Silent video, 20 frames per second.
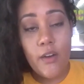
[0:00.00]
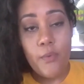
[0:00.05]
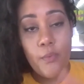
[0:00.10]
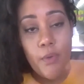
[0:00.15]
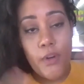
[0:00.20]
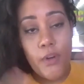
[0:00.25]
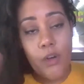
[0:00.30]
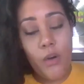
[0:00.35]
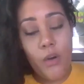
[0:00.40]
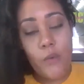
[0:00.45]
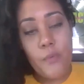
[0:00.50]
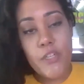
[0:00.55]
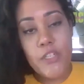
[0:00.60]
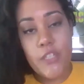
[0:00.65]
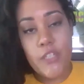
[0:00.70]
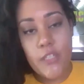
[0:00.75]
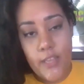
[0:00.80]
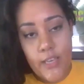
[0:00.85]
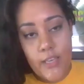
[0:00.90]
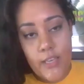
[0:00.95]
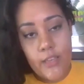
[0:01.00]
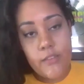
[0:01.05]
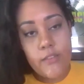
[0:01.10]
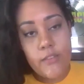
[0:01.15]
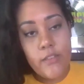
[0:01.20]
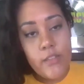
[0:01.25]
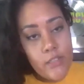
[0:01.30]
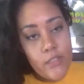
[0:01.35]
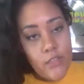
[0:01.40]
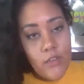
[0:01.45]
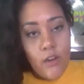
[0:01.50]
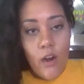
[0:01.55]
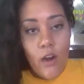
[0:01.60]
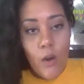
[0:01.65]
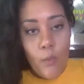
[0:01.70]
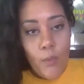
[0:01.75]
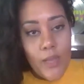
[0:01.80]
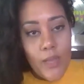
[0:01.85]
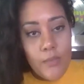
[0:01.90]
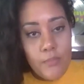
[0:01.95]
with a whole bunch of like our
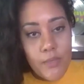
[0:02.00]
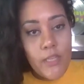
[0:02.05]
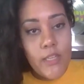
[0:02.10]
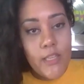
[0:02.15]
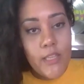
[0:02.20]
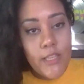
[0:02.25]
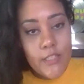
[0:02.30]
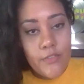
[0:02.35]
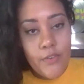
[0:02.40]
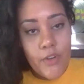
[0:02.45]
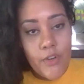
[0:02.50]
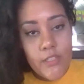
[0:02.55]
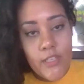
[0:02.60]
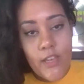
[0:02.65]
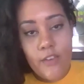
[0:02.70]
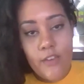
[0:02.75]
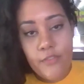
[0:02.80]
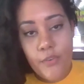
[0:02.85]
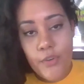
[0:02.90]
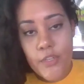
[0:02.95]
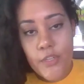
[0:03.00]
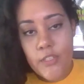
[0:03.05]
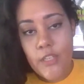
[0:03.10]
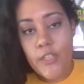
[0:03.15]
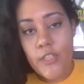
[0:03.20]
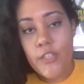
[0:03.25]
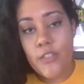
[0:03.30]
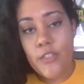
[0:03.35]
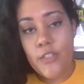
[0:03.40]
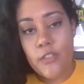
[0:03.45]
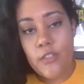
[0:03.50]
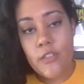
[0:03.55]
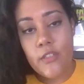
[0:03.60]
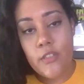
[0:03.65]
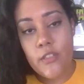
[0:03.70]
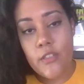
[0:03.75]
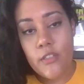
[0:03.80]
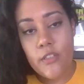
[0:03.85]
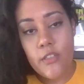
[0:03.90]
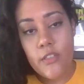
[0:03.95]
white PDs for our top 40 stations